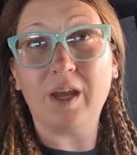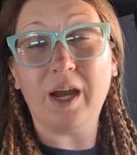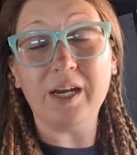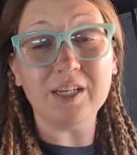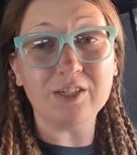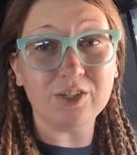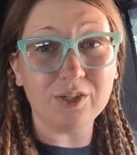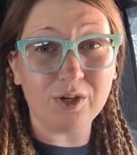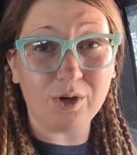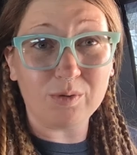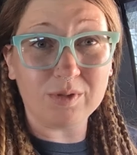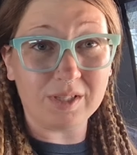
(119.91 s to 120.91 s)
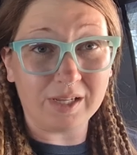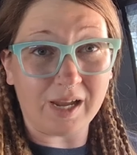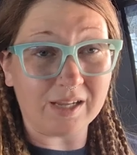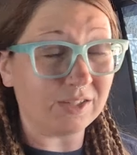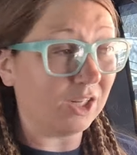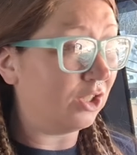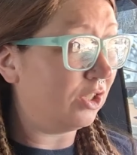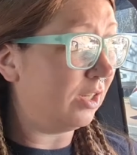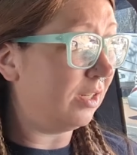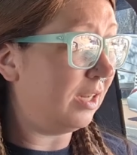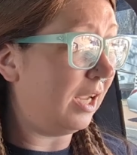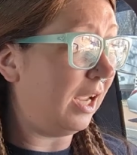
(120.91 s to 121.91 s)
I need to go to the gas
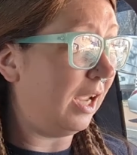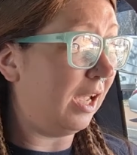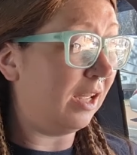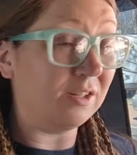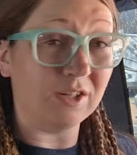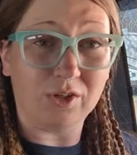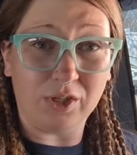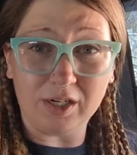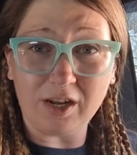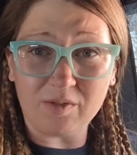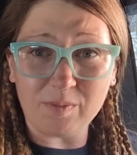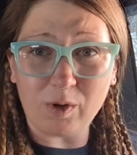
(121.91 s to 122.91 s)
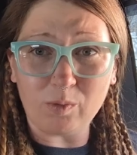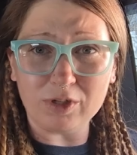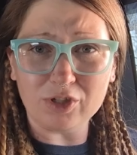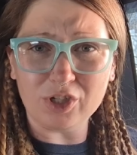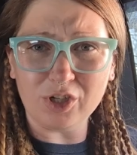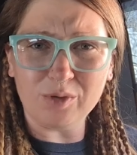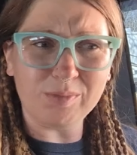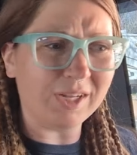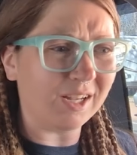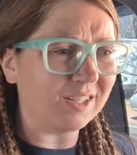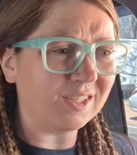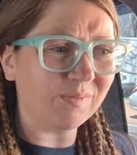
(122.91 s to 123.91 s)
station and clean off my windshield
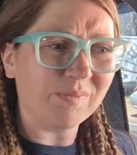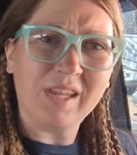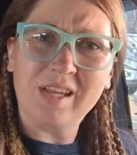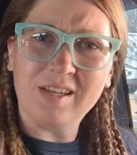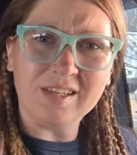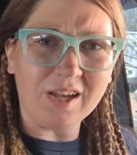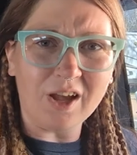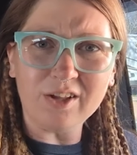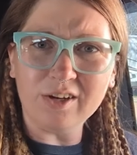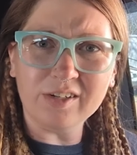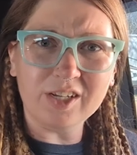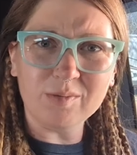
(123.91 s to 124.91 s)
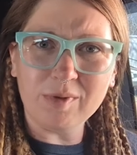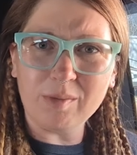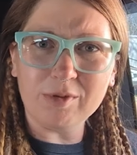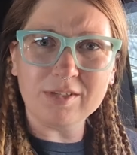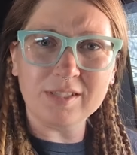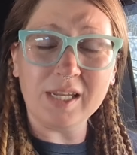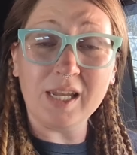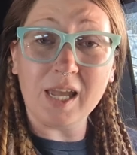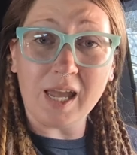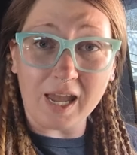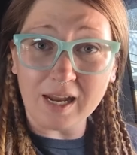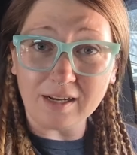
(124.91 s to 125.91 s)
because y'all aren't going to be able to see
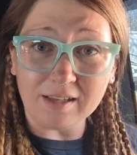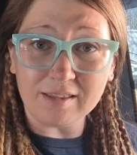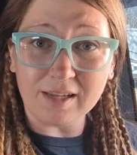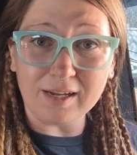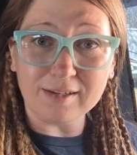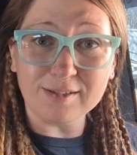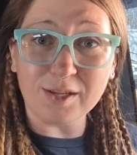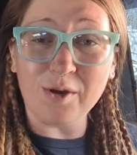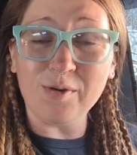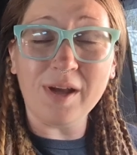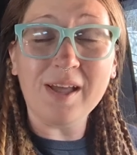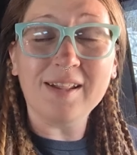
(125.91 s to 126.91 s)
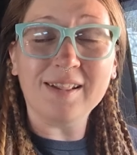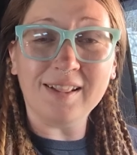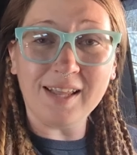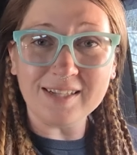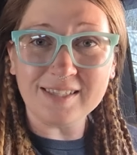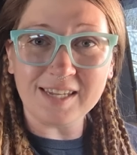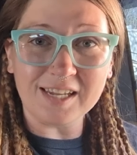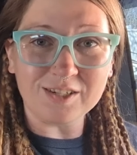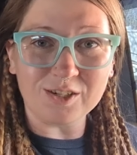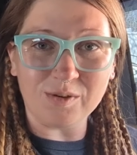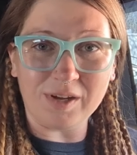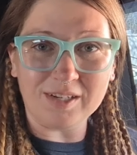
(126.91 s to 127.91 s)
anything. So let's get
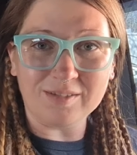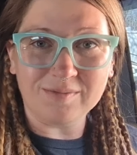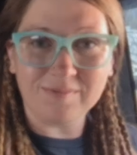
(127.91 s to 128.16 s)
to it.